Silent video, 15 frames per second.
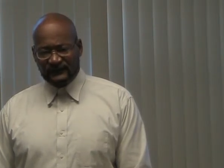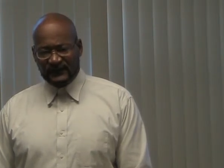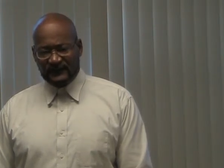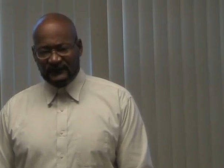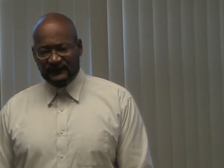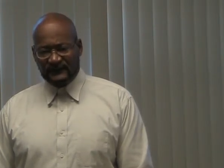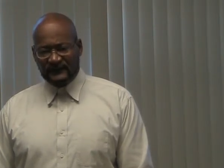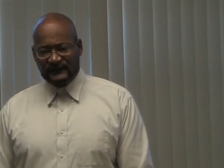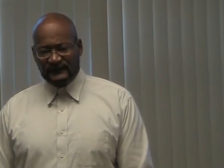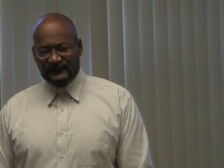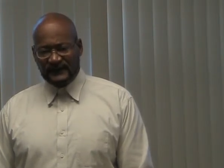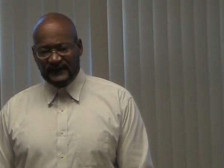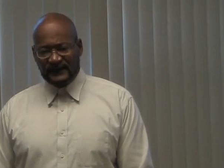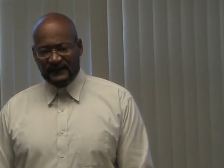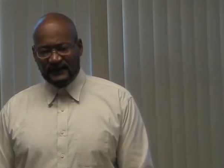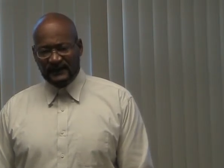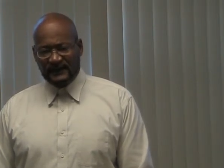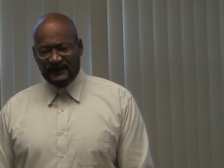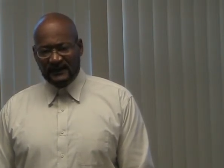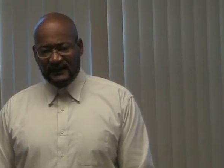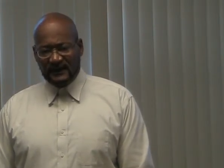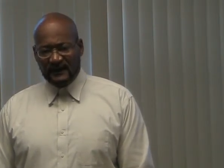I learned that
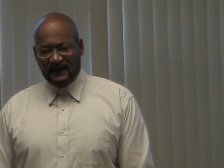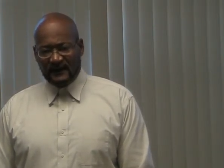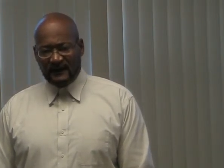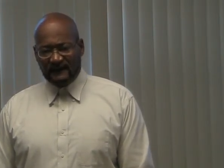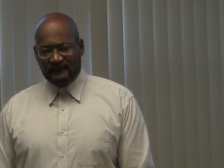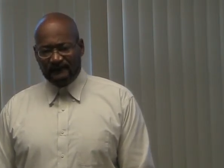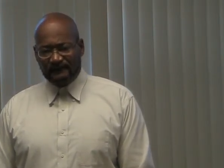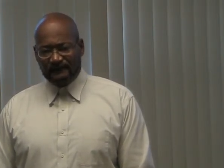um,